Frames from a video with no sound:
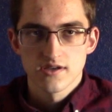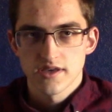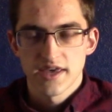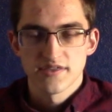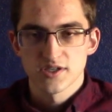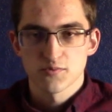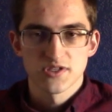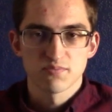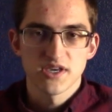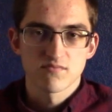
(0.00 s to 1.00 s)
and this
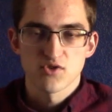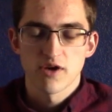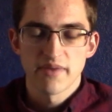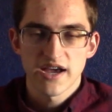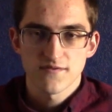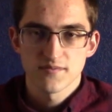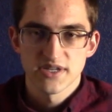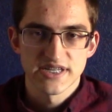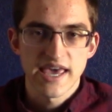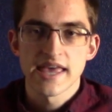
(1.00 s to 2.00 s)
one's being brought back from the
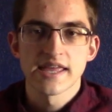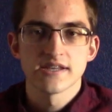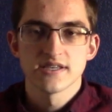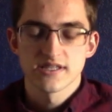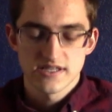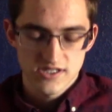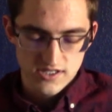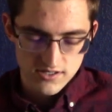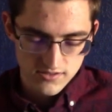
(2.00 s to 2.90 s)
dead, and it just